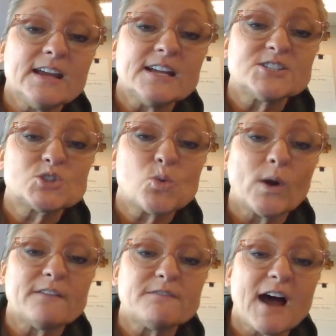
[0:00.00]
is
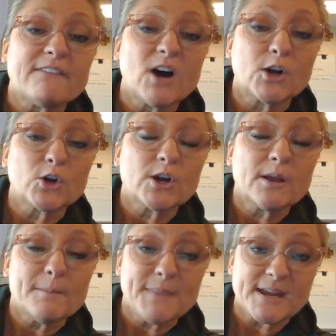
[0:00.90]

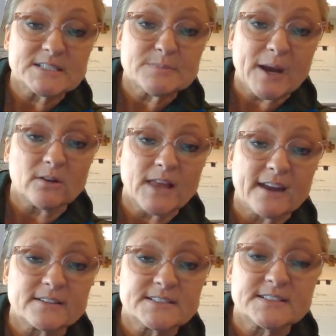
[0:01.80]
2,500 base pair
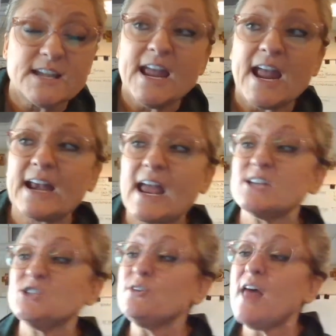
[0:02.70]
lengths. And I
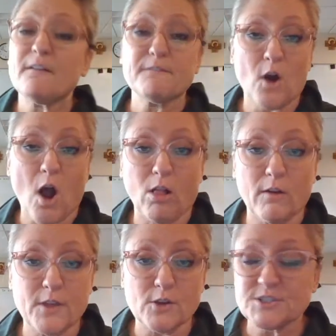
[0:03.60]
do that for all
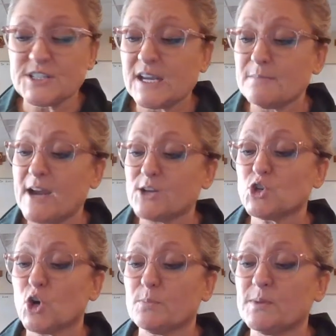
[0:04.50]
of those to get my
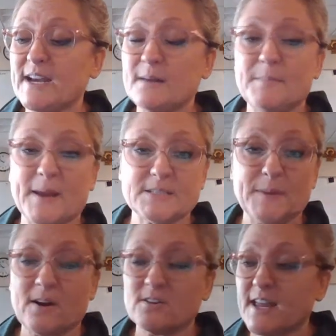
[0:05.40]
interpolated base
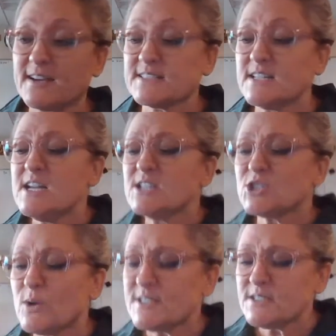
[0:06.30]
pair lengths.
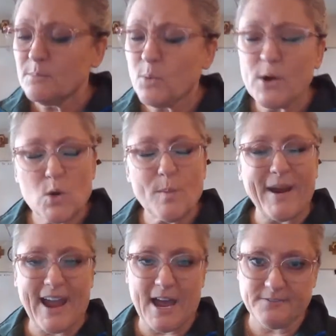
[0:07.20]
So at some point you
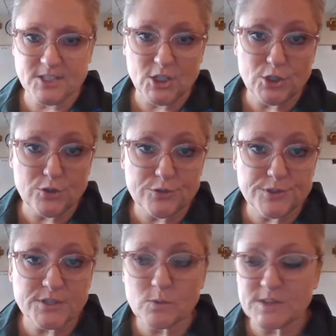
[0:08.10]
might have to
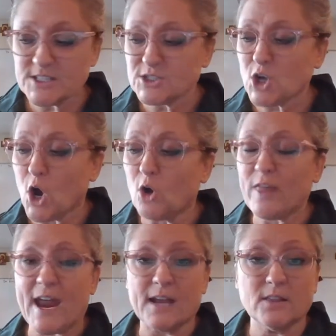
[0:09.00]
use, this is
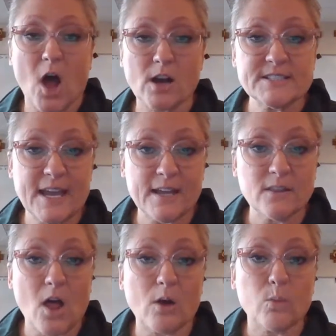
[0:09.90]
called a log
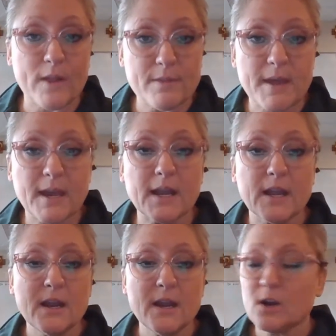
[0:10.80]
10 logarithmic
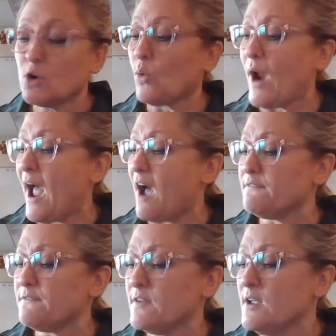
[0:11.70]

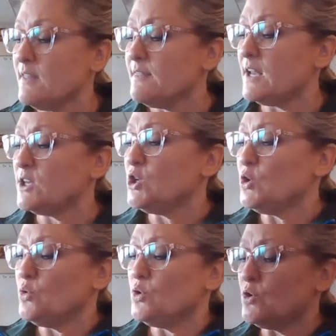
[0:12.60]
graph that
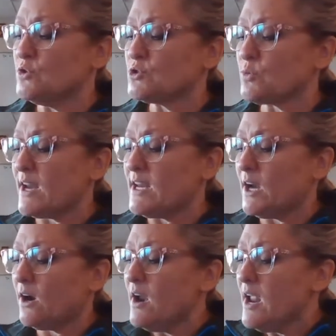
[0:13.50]
you used right
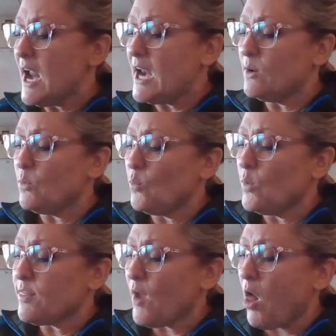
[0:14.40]
here. And
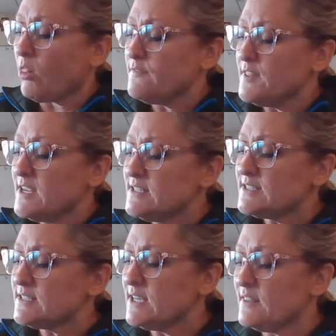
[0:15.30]
with all of
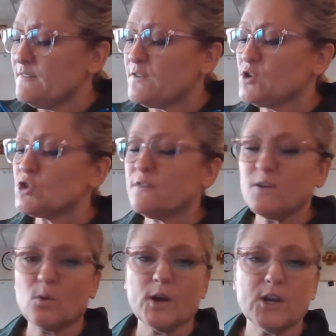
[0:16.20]
these in the future,
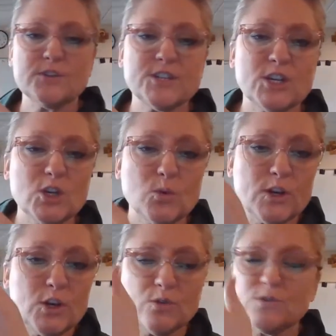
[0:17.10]
if you were to use it, you
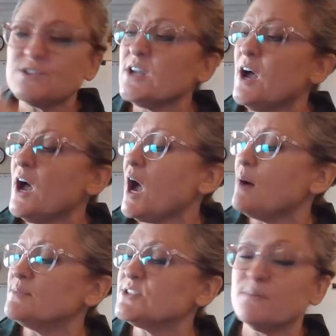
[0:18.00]
would use
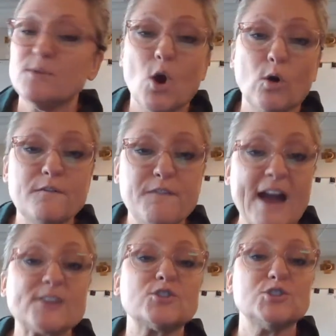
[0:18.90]
some known
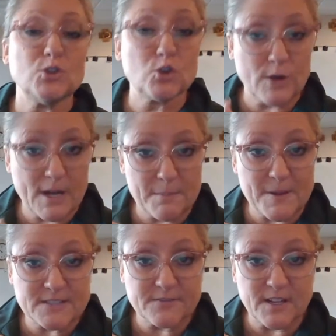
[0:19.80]
factors. You'd create a
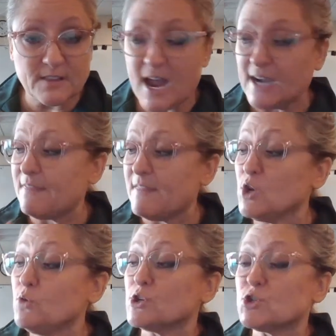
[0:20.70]
best fit line, and then
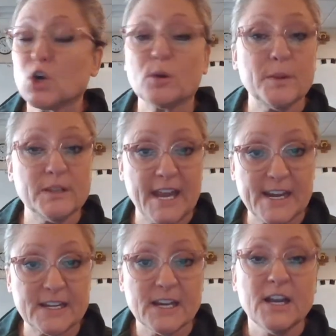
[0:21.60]
you'd
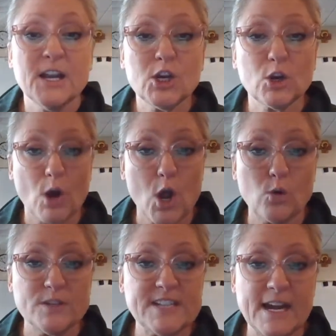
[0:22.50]
interpolate your
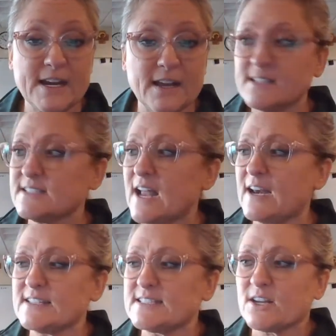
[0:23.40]
own data. It's not
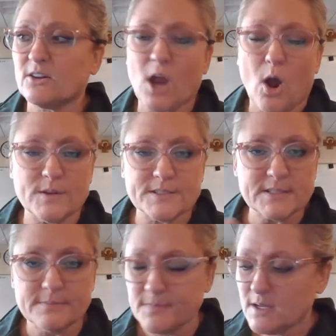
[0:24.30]
necessarily always